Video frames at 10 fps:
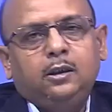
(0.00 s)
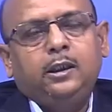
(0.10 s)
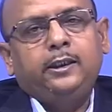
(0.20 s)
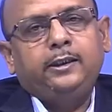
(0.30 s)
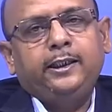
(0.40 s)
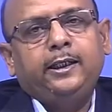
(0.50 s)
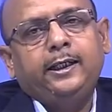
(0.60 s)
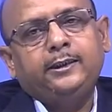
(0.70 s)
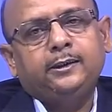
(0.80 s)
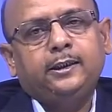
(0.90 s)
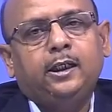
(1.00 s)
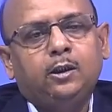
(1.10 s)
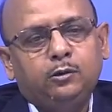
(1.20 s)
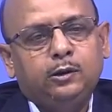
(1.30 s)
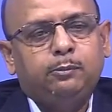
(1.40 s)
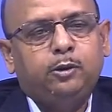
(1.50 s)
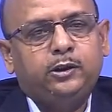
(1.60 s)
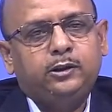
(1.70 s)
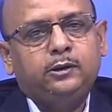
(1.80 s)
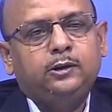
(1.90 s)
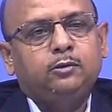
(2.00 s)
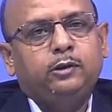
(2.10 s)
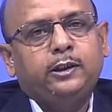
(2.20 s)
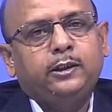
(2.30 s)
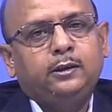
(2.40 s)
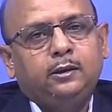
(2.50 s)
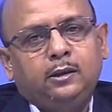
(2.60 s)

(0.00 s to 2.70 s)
and then analyze that how the production is working.